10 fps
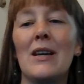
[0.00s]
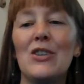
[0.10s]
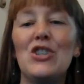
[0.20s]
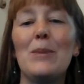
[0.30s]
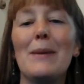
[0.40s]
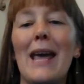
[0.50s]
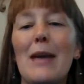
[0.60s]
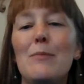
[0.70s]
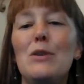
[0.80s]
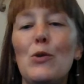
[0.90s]
She
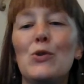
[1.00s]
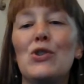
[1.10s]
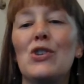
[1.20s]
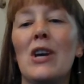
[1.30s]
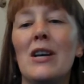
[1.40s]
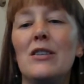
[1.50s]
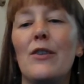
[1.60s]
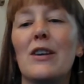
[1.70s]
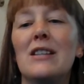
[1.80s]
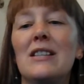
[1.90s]
became used to
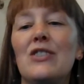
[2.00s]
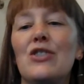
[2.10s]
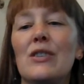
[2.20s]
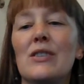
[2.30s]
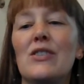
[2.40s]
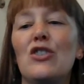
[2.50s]
the conditions